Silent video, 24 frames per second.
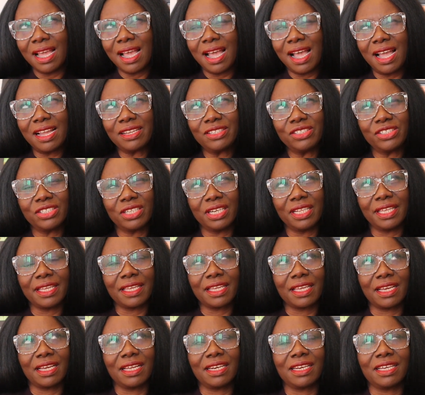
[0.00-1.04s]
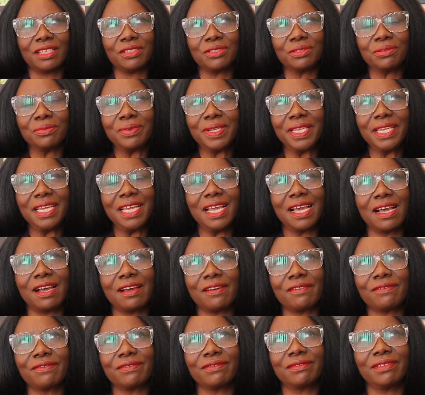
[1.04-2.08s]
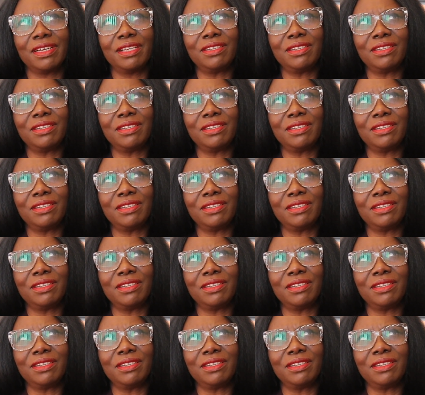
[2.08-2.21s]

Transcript: Actually, in Ghana, do we have?